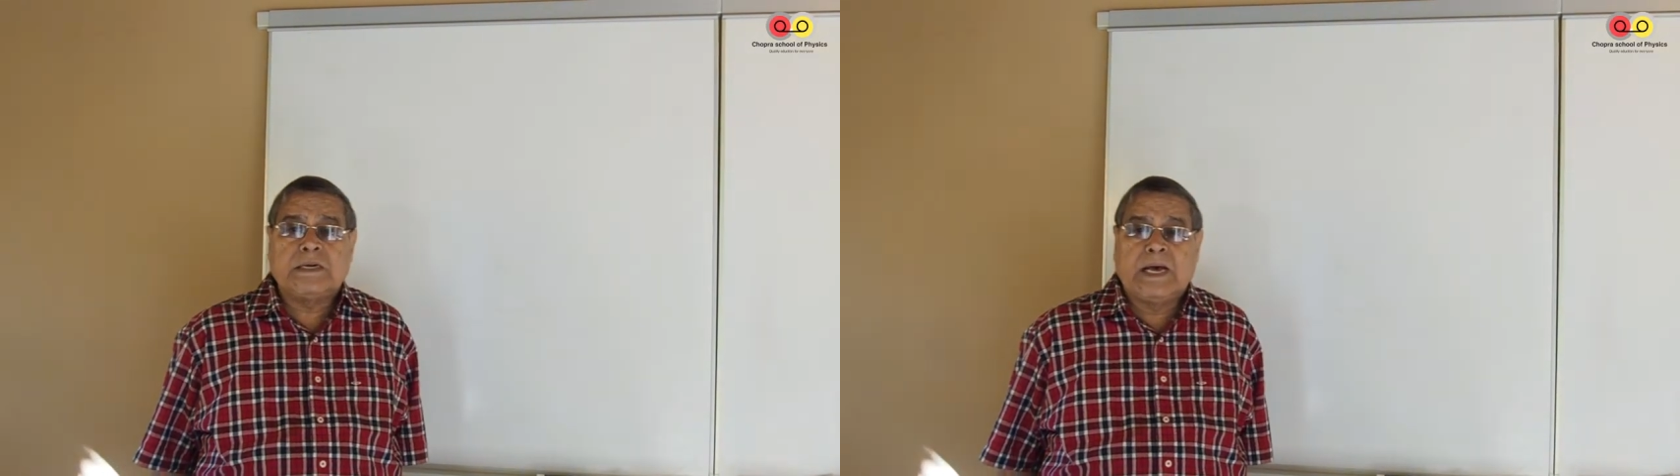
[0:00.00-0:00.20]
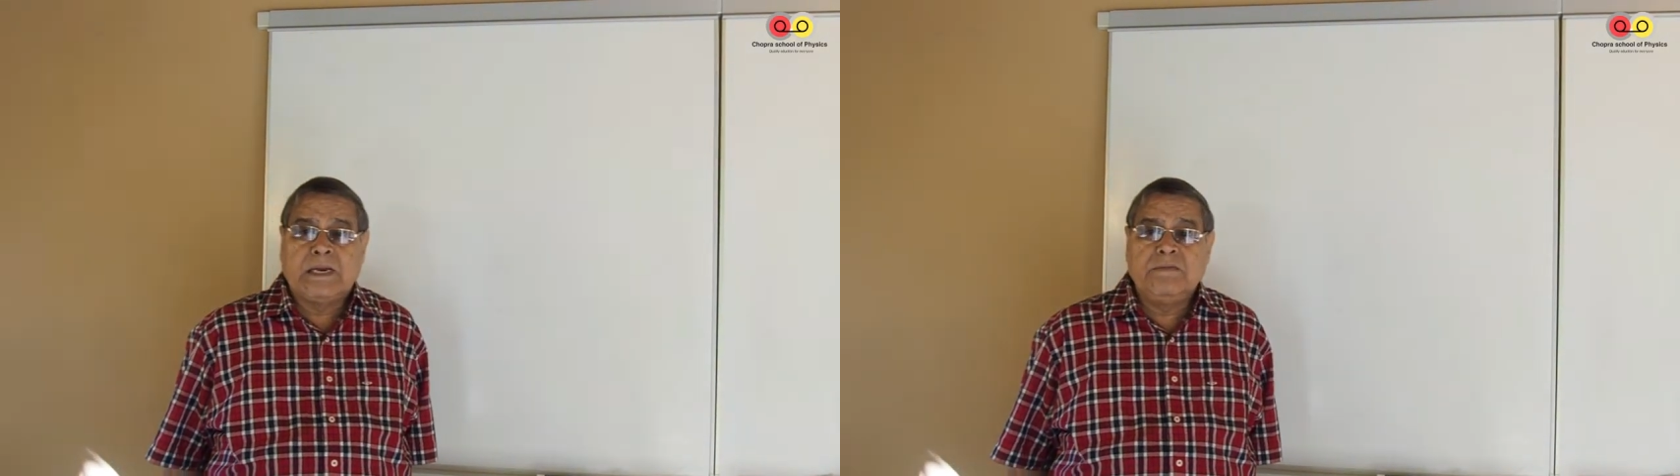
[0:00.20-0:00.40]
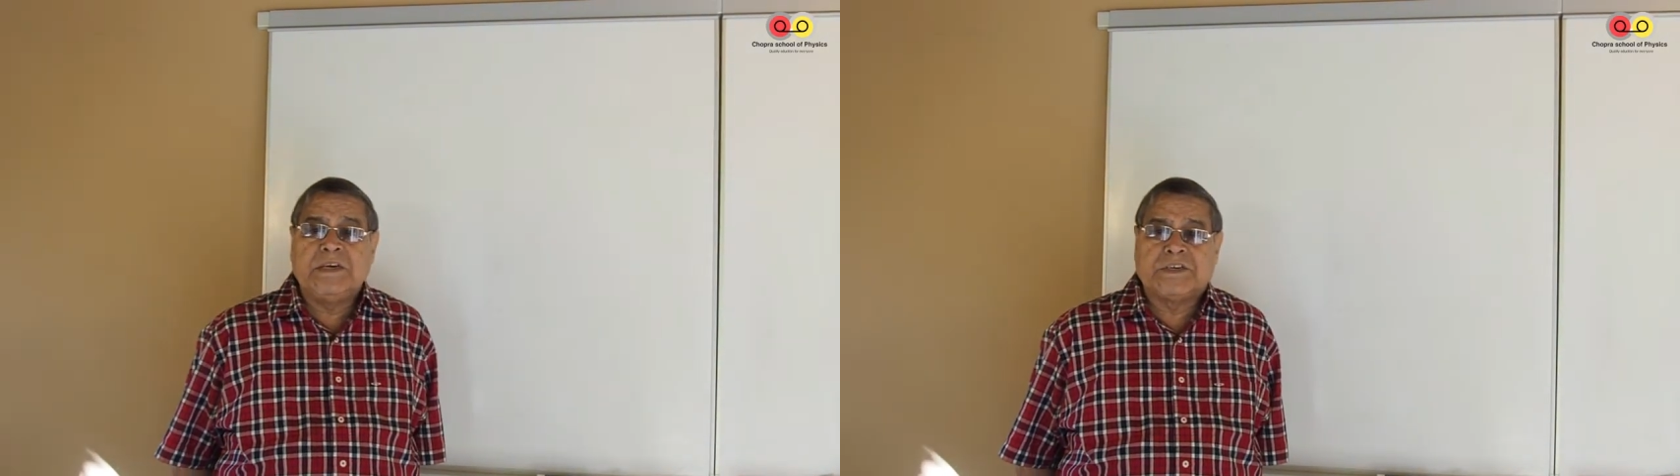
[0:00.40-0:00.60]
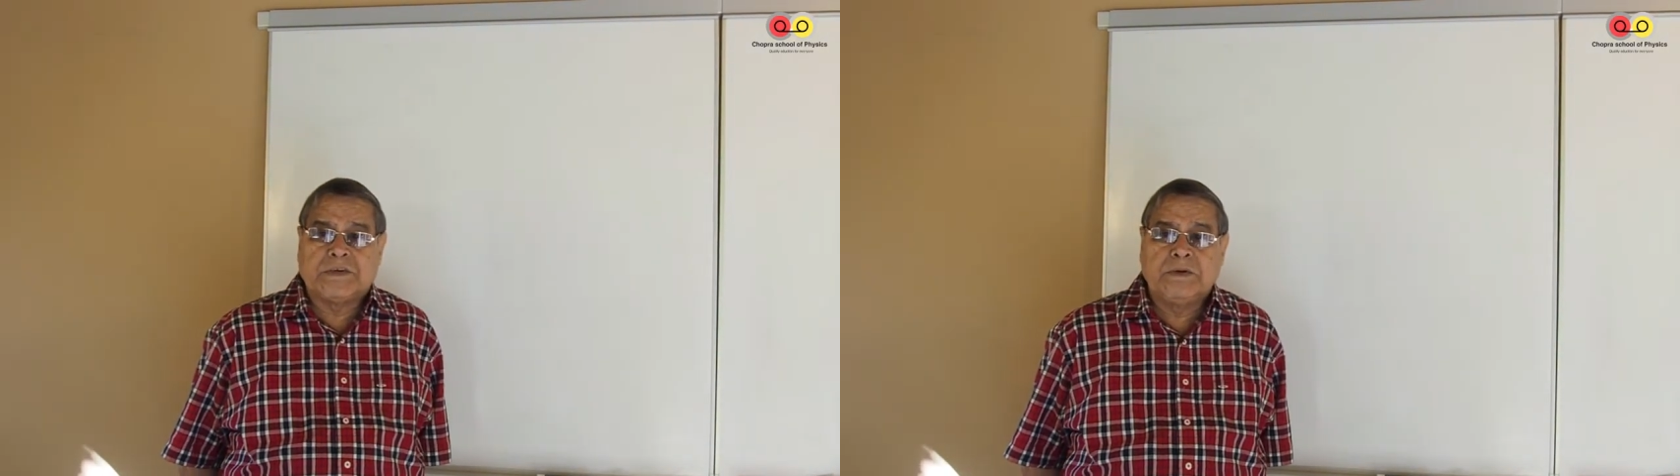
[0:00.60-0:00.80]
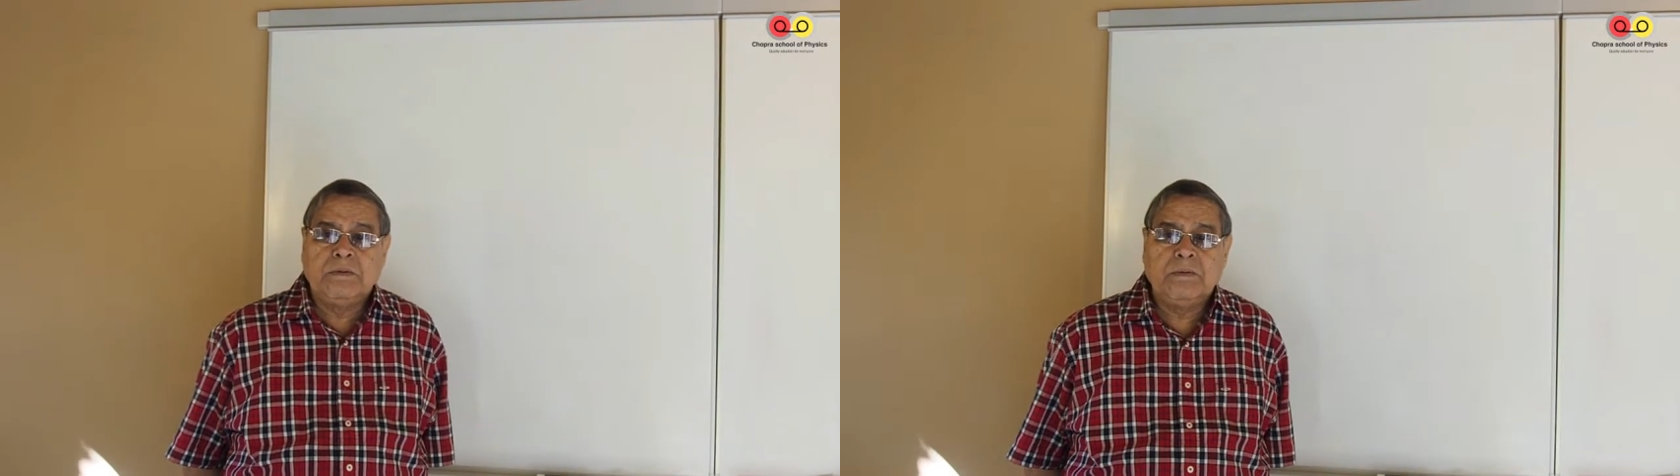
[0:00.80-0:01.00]

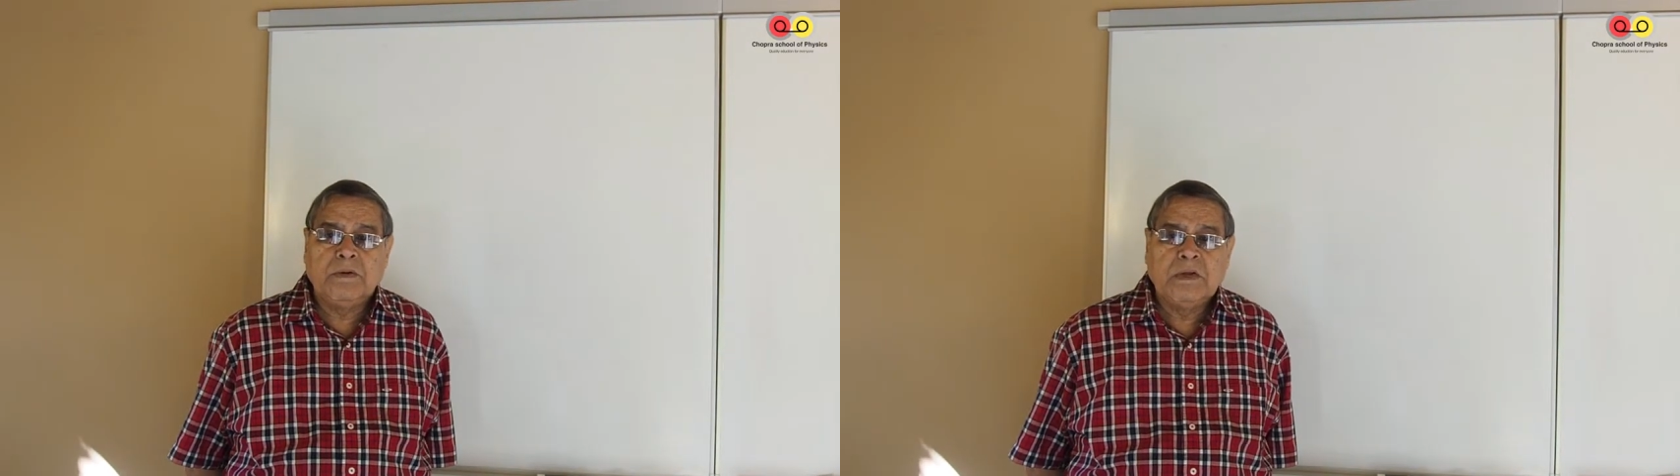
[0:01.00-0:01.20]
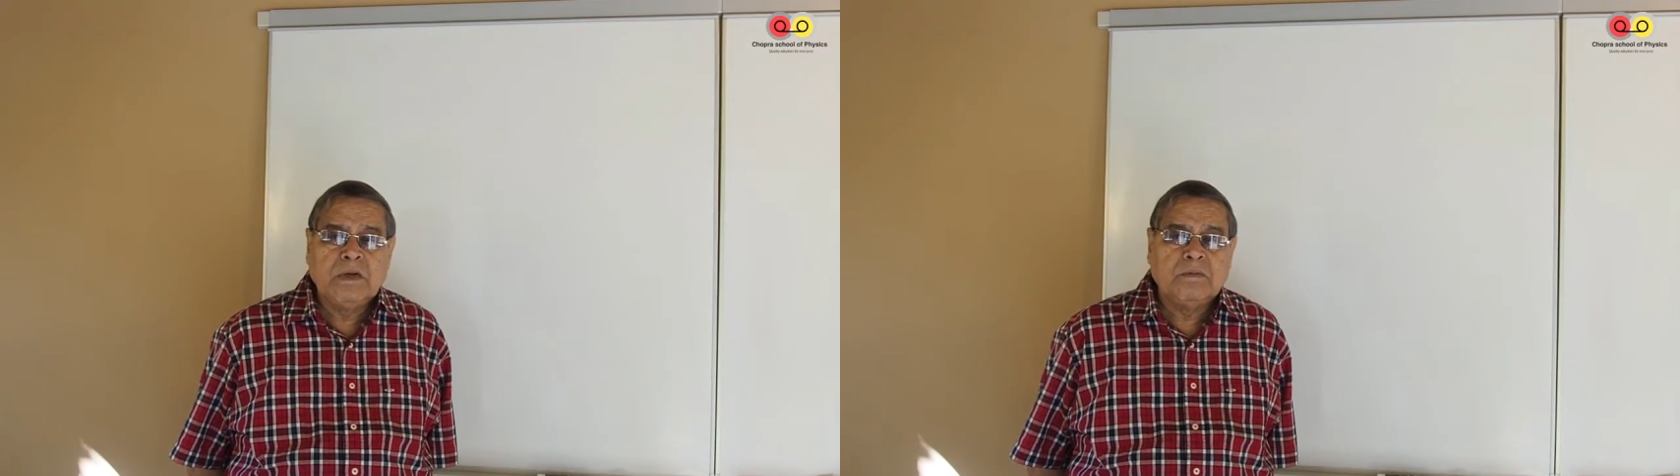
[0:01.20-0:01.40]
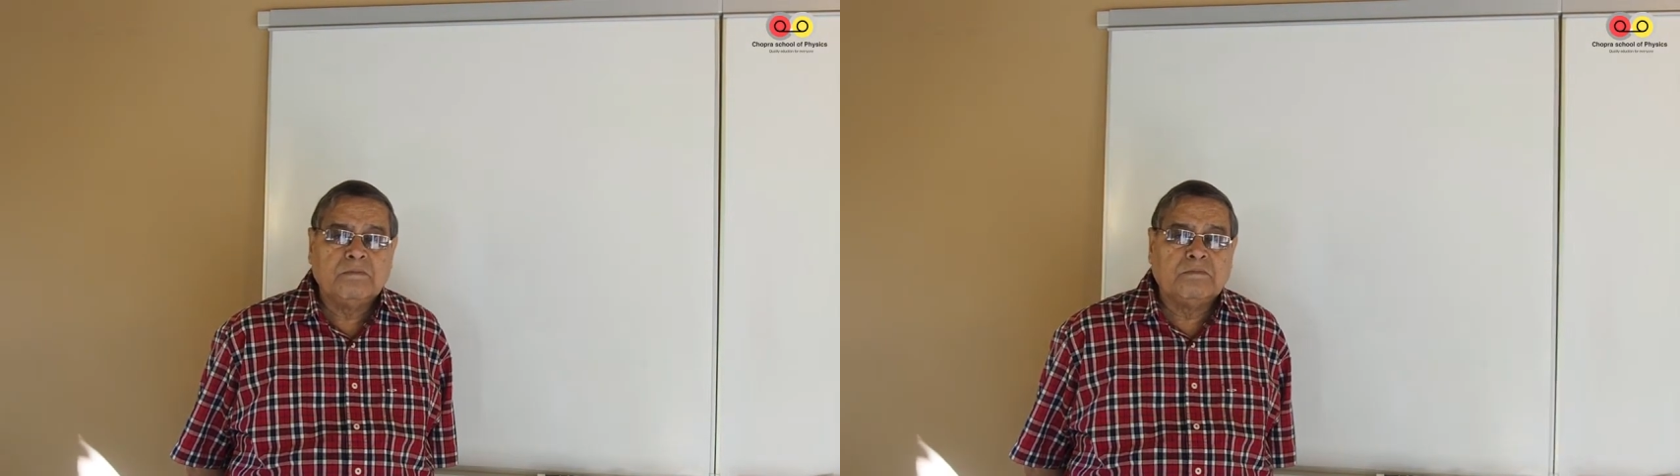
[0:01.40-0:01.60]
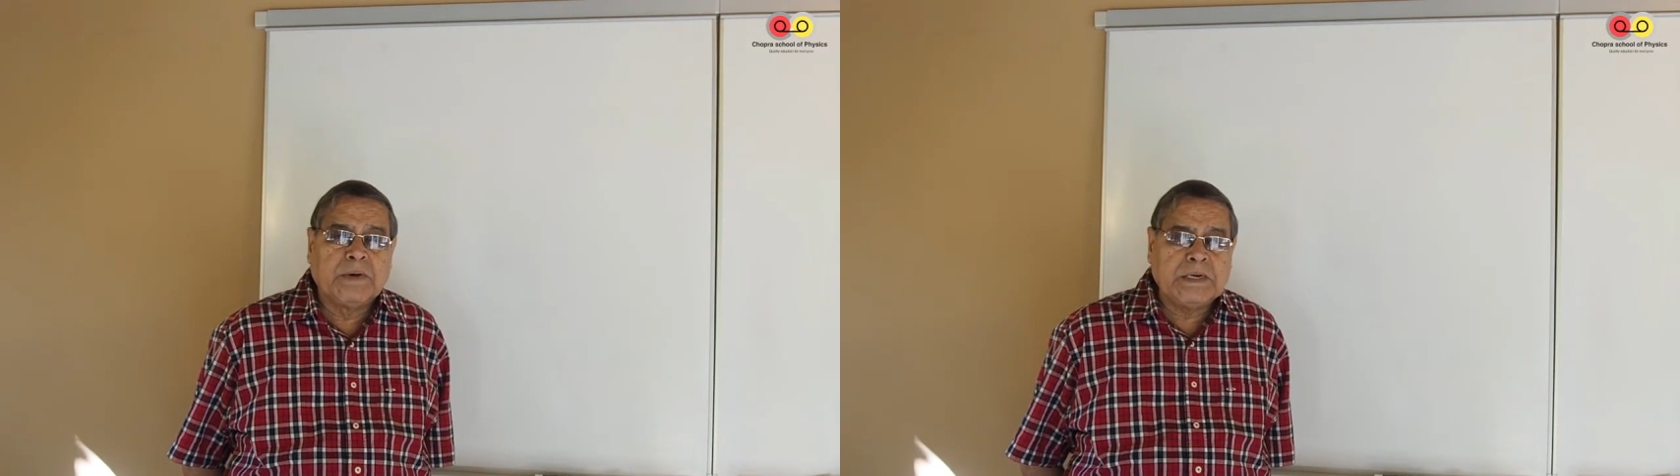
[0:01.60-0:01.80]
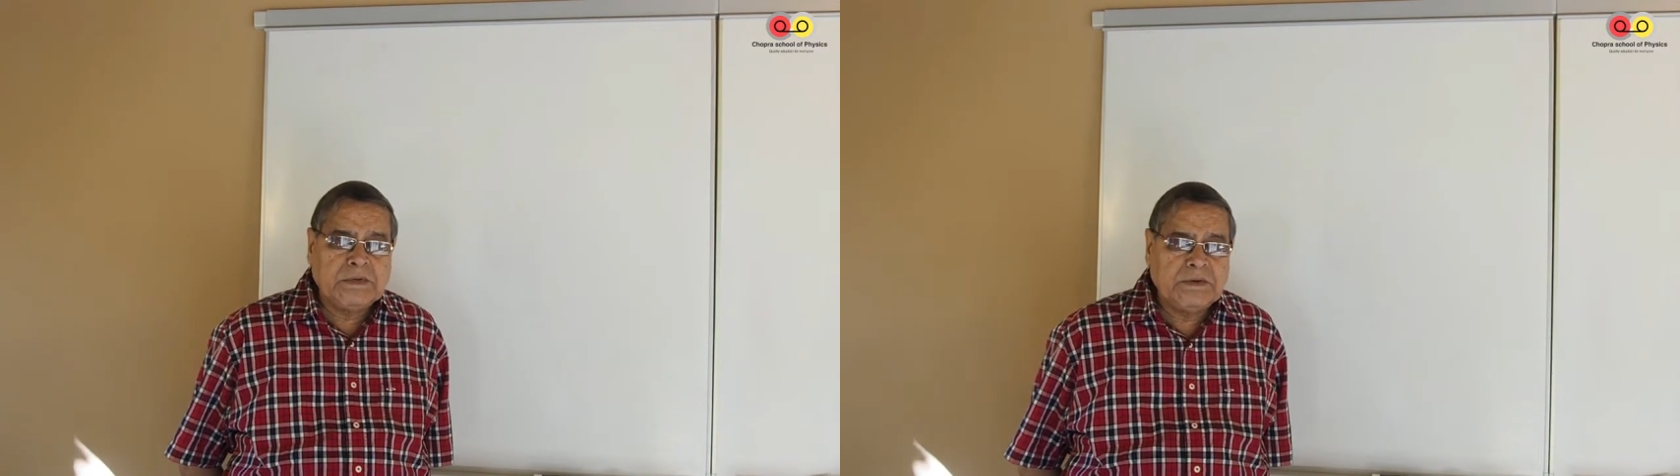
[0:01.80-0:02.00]
derivation,
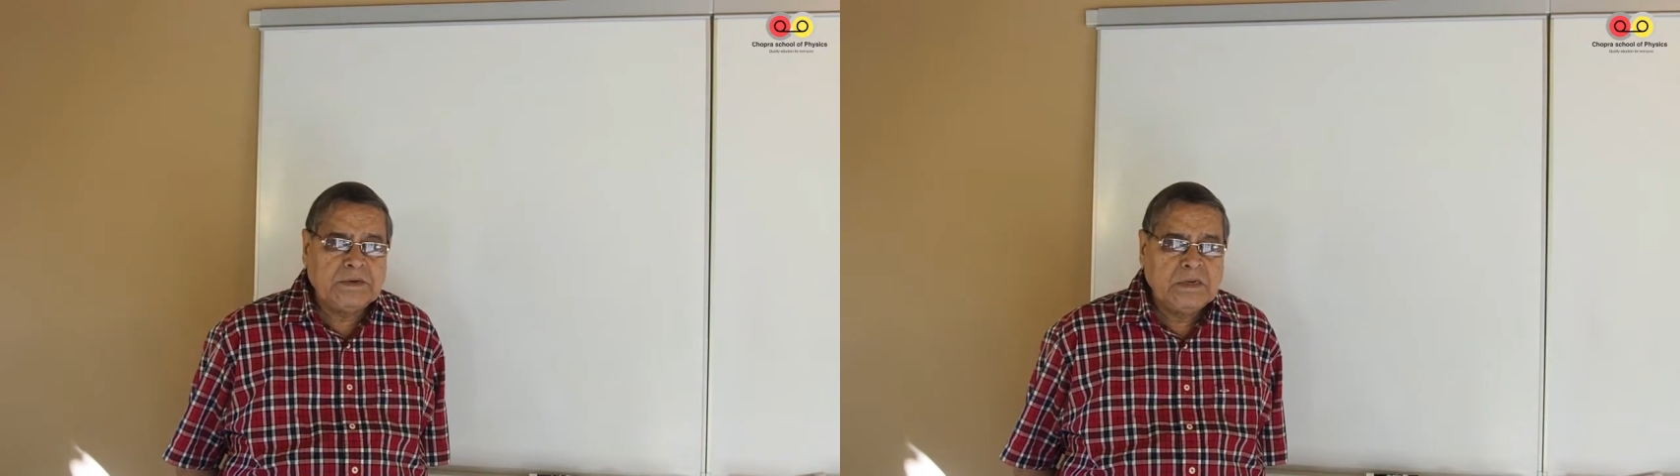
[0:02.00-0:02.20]
but